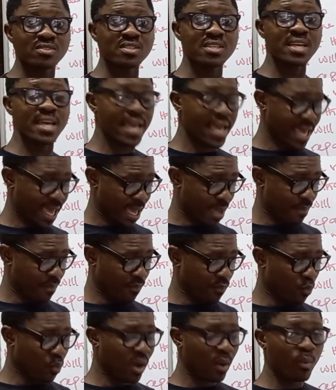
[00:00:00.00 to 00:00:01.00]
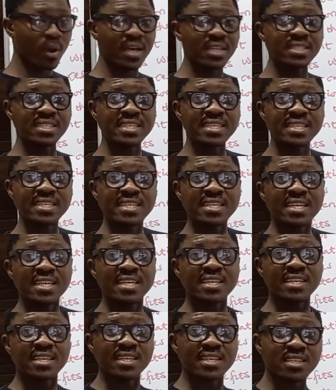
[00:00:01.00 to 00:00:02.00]
when the
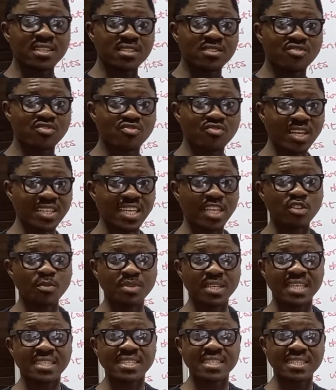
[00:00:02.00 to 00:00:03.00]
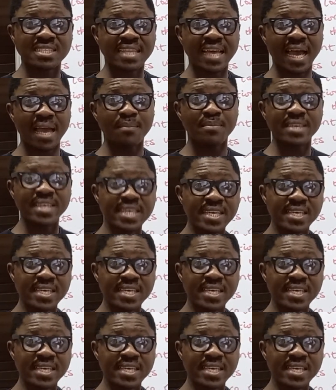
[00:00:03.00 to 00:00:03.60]
transaction processing time